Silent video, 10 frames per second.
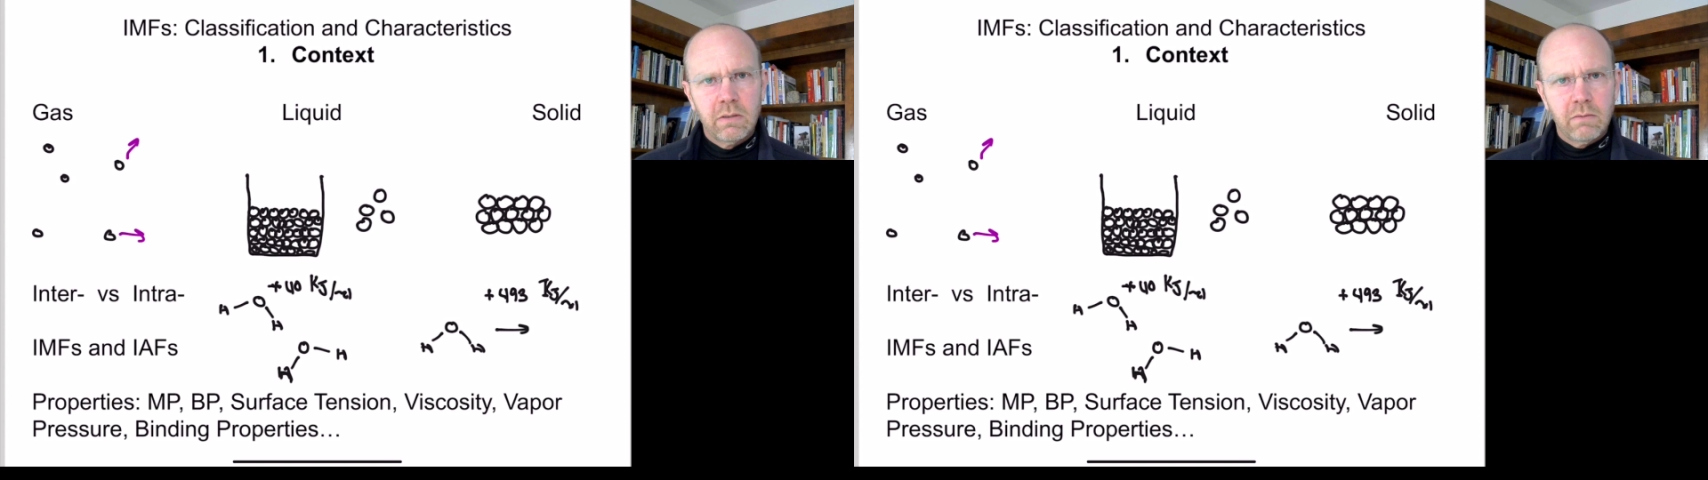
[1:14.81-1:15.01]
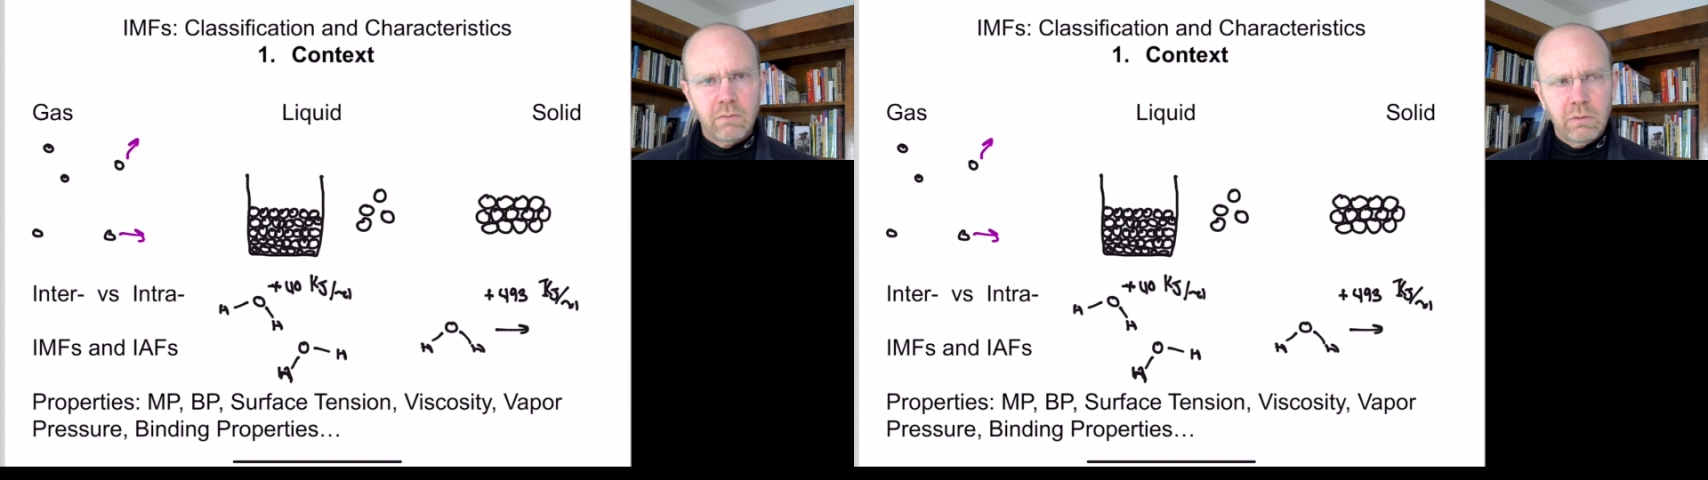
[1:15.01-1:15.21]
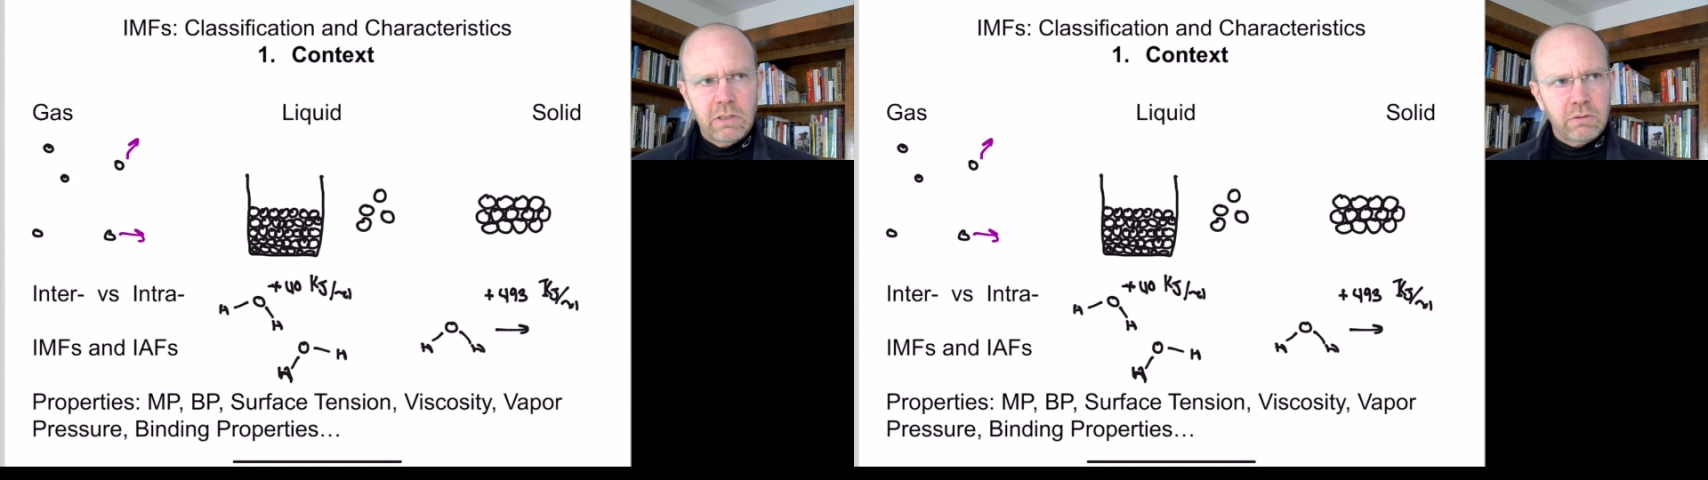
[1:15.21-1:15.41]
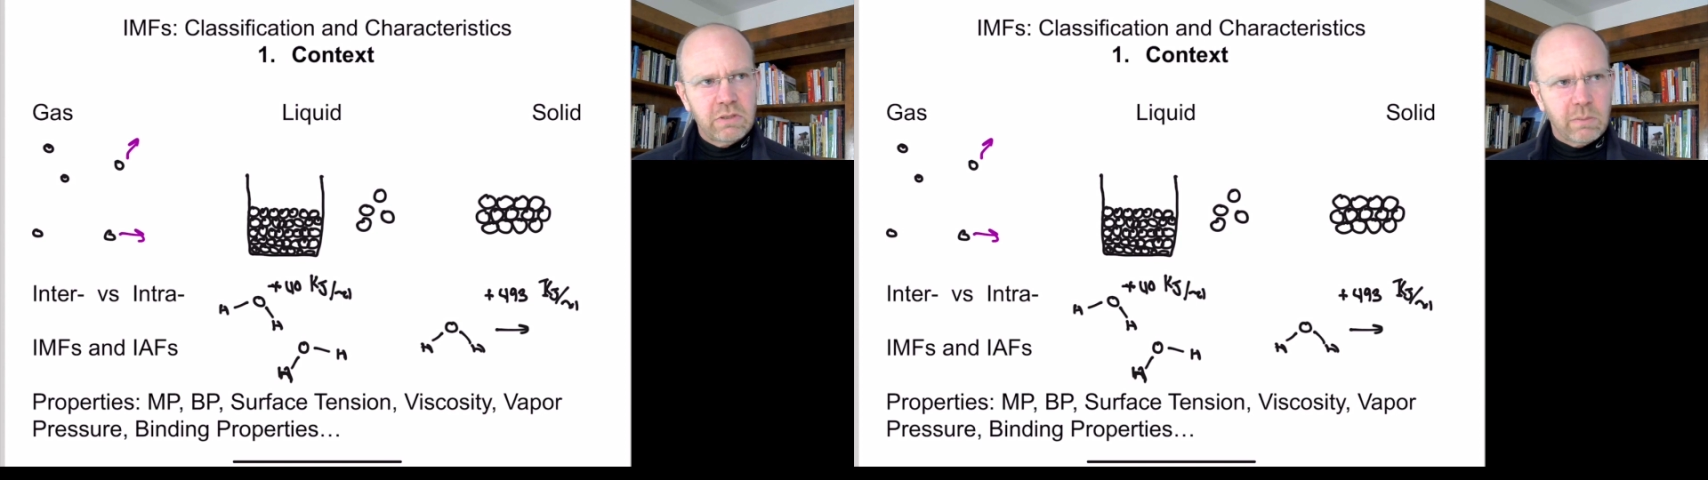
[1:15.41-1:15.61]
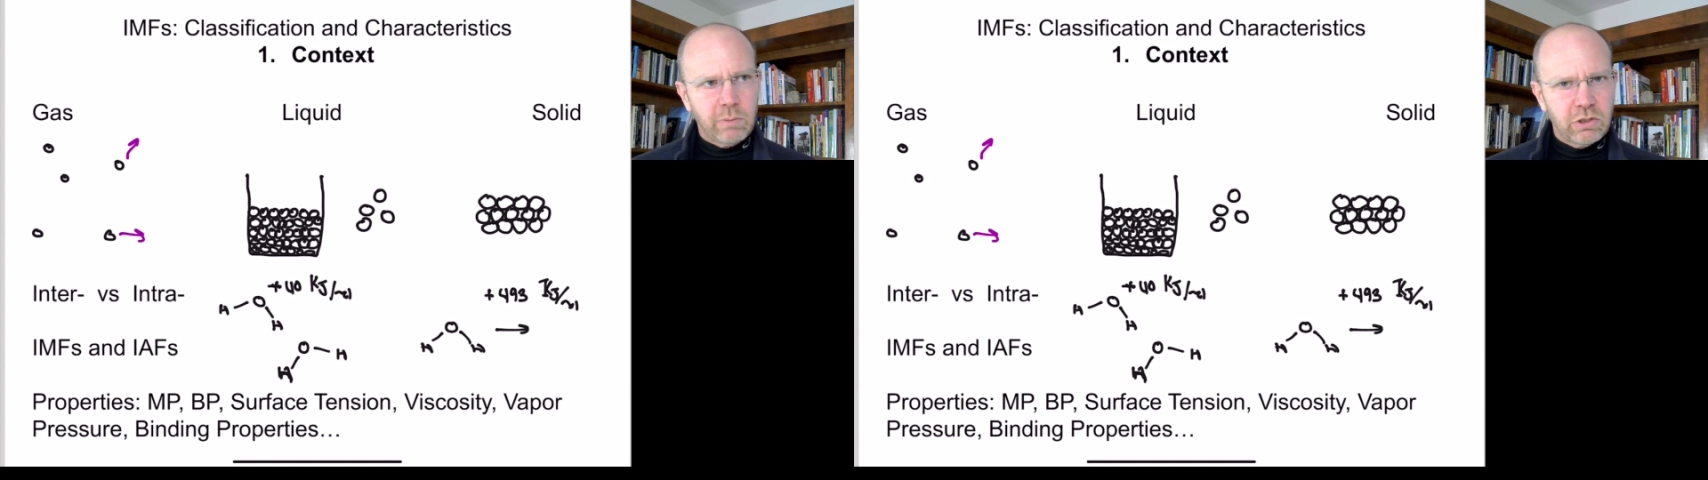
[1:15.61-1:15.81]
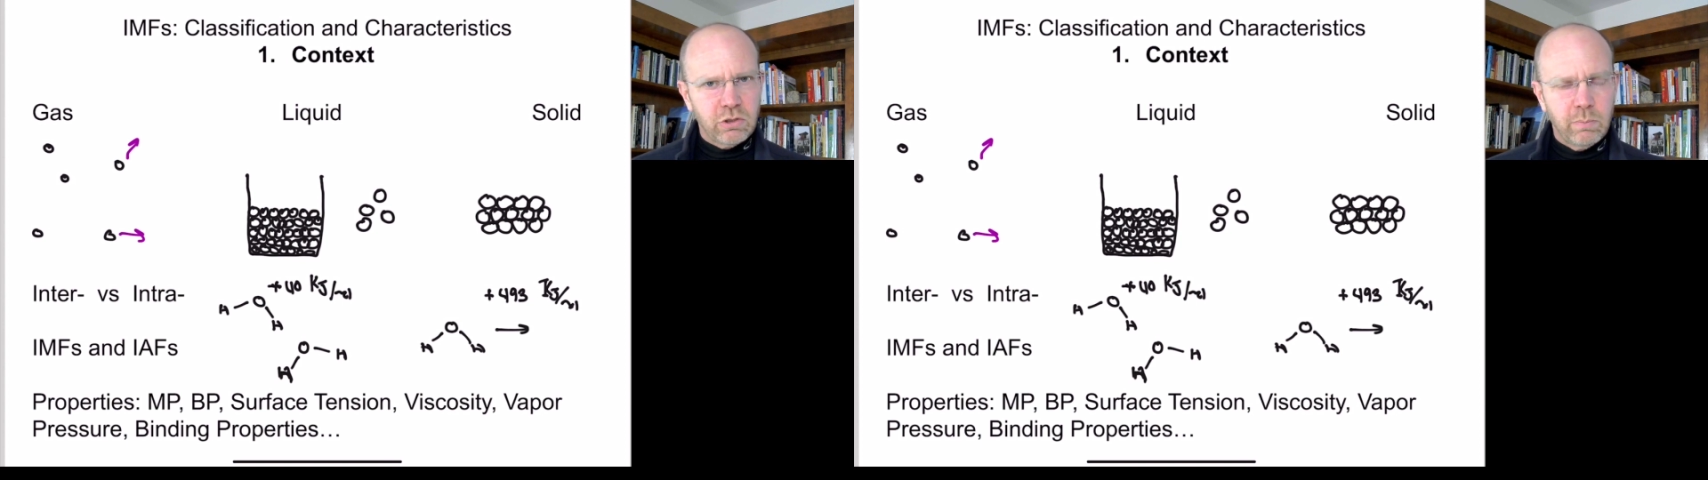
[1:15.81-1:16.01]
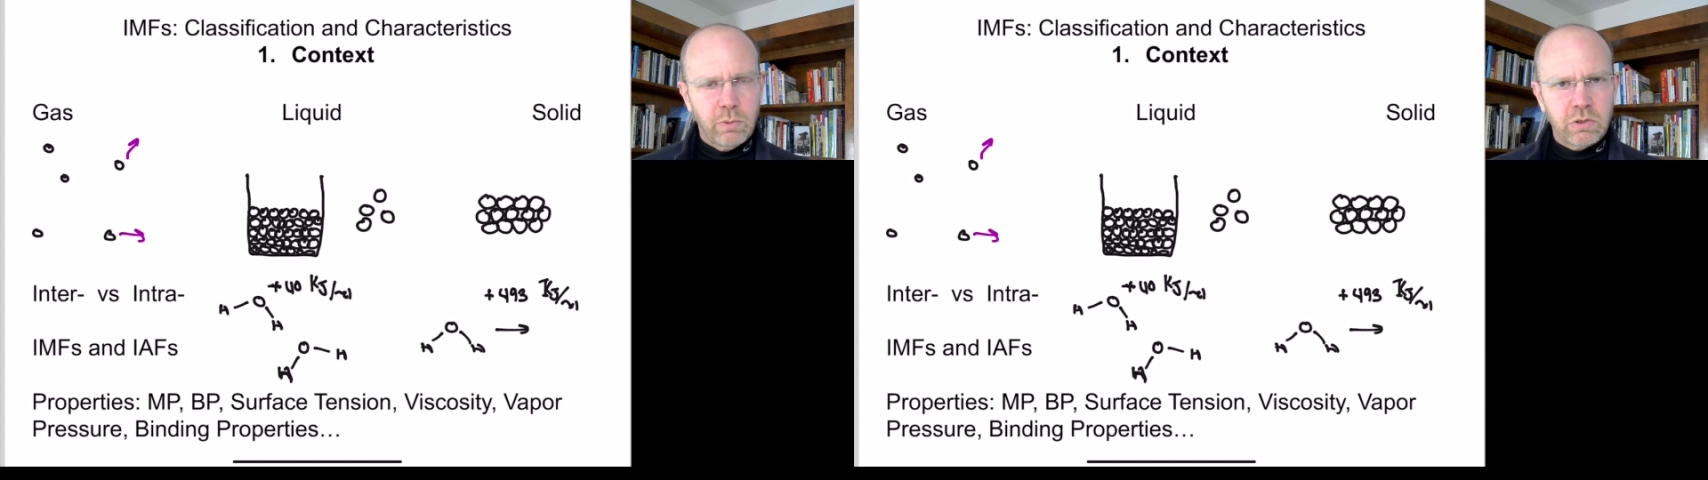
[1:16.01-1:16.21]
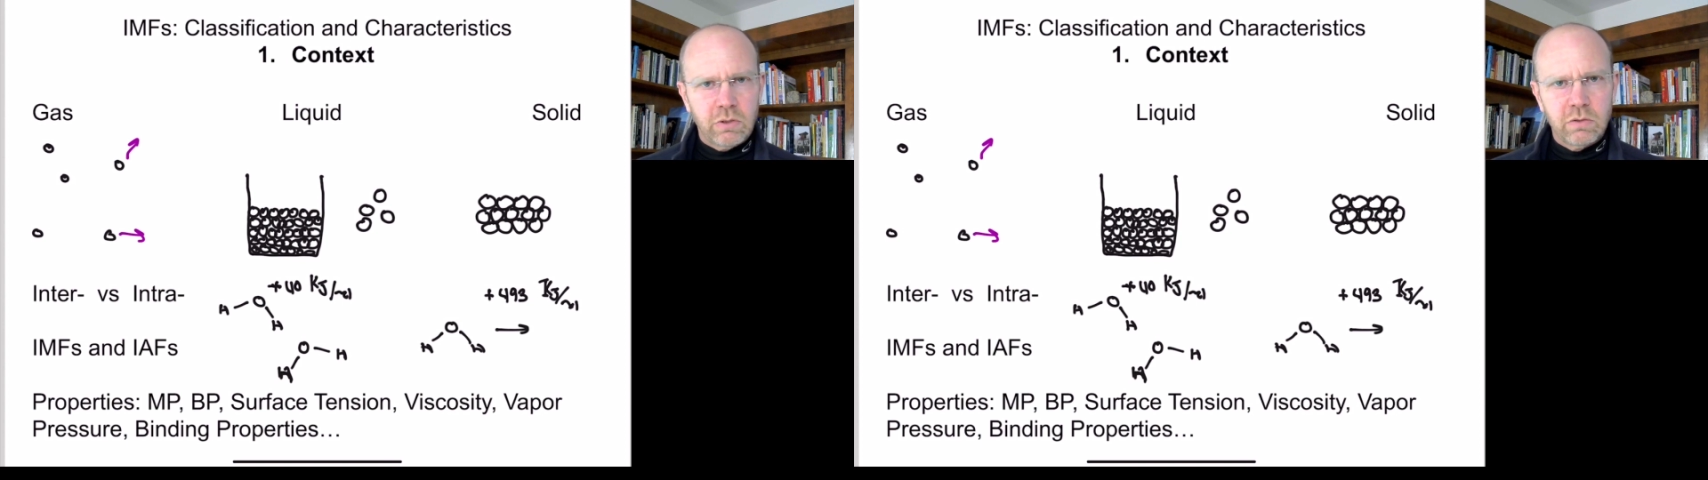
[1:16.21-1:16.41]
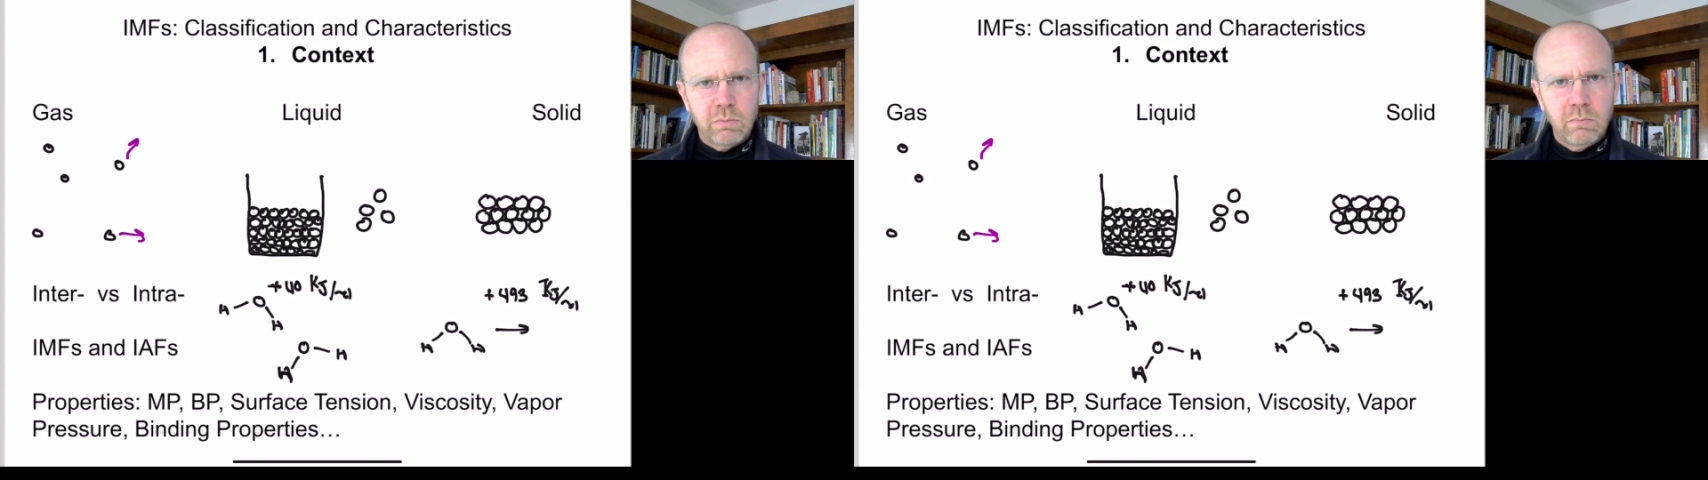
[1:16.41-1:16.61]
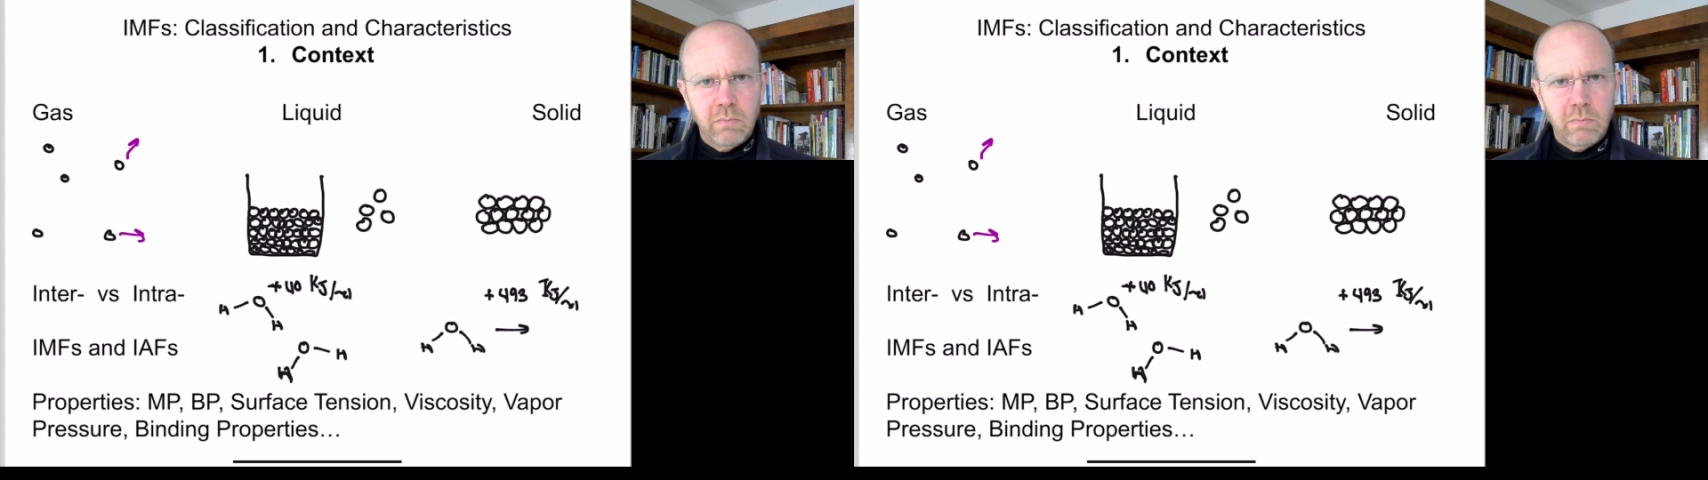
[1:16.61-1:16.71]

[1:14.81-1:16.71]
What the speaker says: if you increase the pressure, you push those